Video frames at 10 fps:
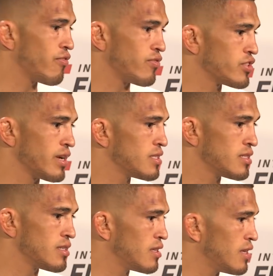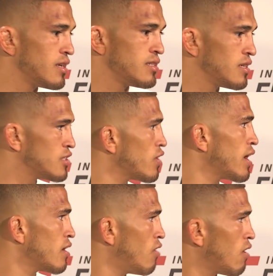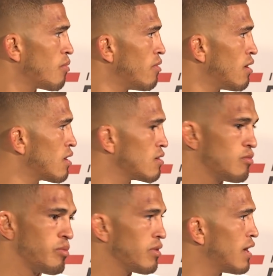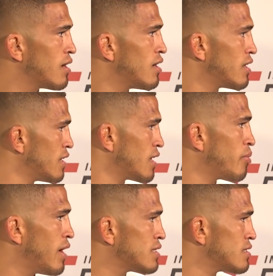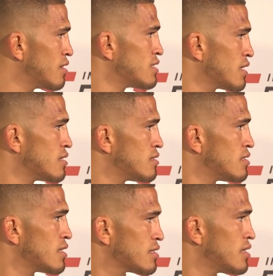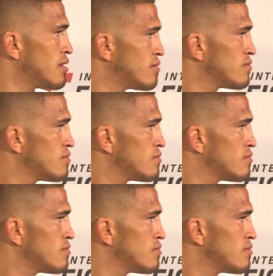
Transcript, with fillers: the, the transition, guillotine, triangle, armbar, omoplata, he didn't get past in the second, the second set